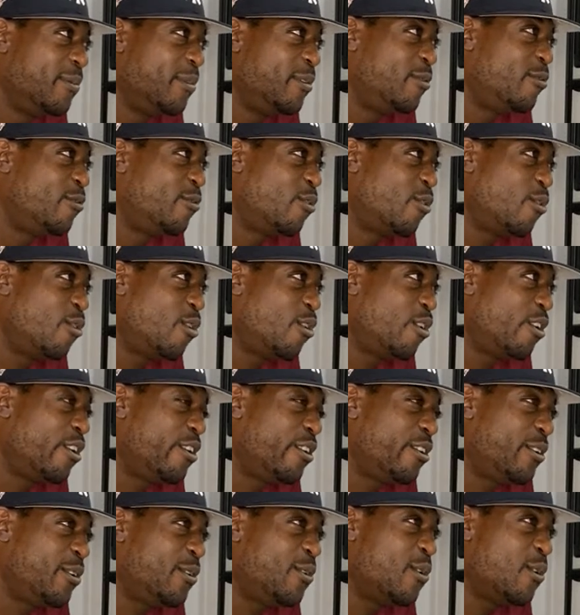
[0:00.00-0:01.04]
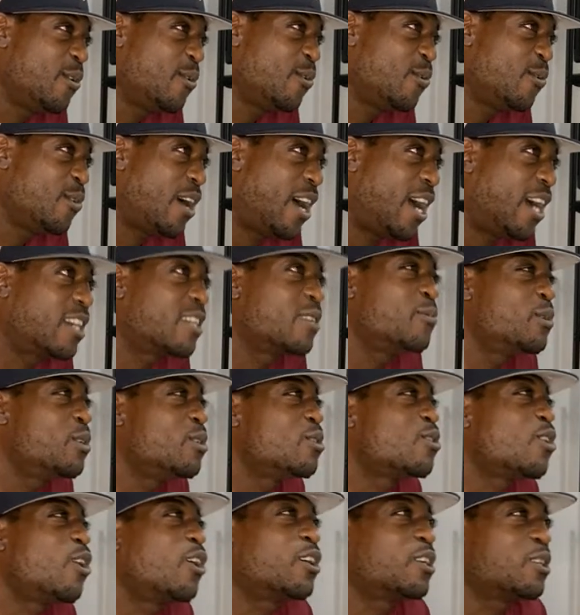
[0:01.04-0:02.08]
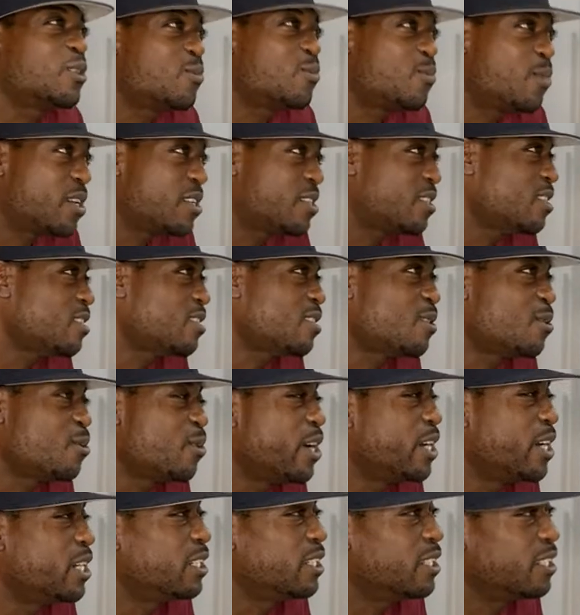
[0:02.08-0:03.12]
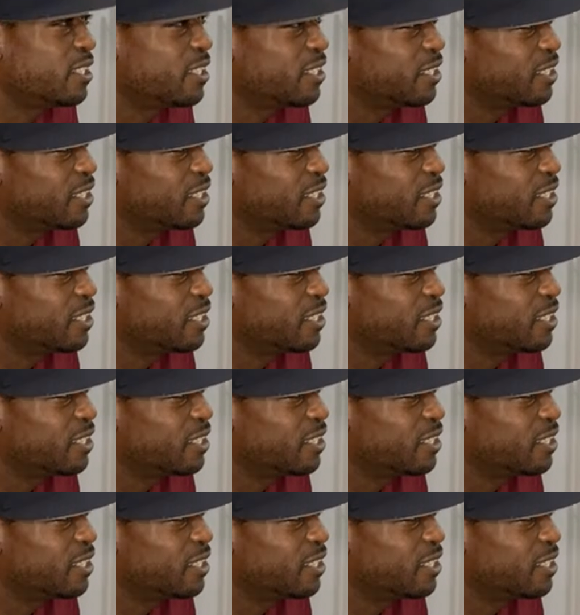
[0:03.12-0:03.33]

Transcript: before, you know, I could be talking to my sister, right?